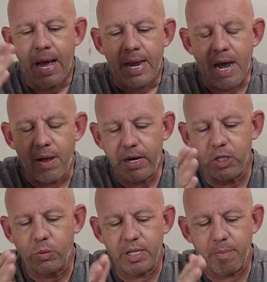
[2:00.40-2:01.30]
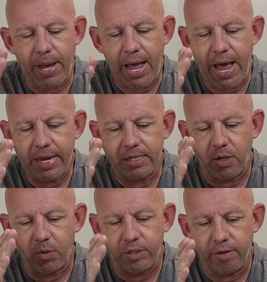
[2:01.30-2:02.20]
Now, here's where the bag is a
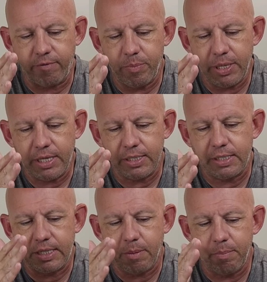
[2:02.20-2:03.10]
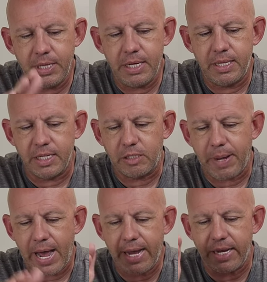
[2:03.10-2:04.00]
little different because to me, this
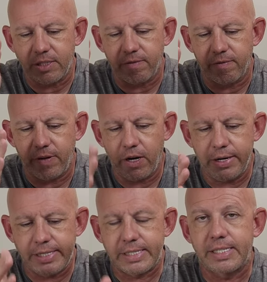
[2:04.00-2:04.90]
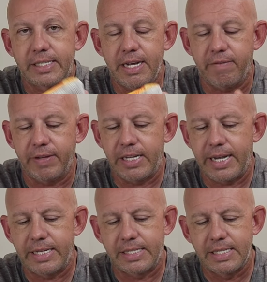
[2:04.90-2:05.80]
bag is very stiff. It
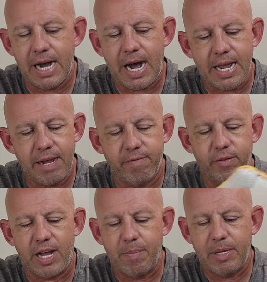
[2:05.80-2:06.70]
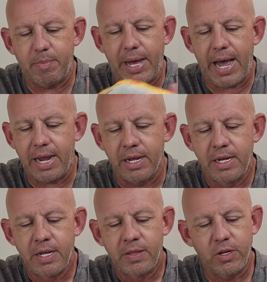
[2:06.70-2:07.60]
is not a floppy bag.
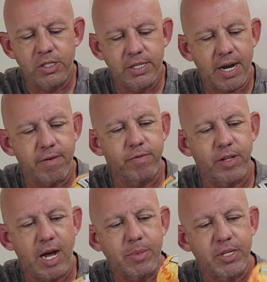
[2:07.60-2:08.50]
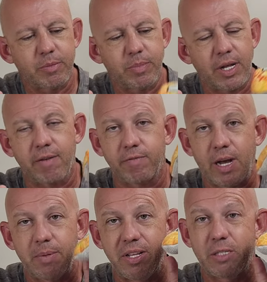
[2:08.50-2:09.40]
There's not a flop to this, a lot of
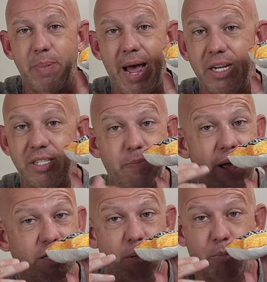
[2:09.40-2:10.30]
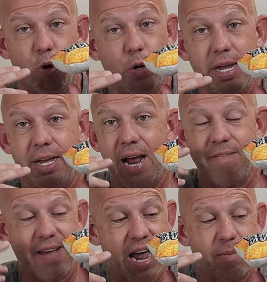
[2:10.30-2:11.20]
flop. And these bags have been broken.
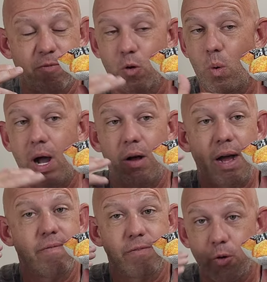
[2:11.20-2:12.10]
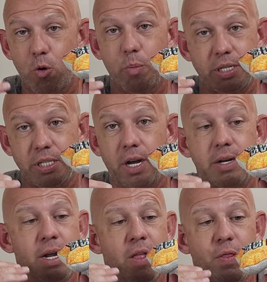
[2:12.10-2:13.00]
I've had them for a while. I've thrown them a
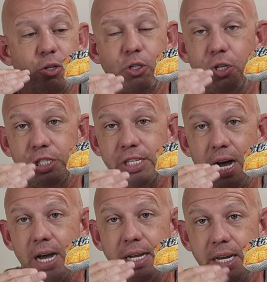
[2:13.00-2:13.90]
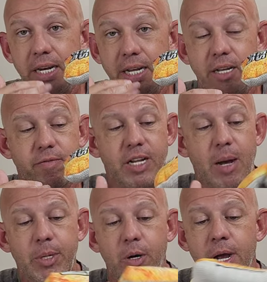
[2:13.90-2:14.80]
ton. They're just not getting any
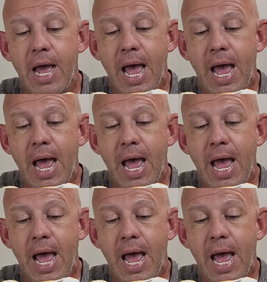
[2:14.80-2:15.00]
floppier.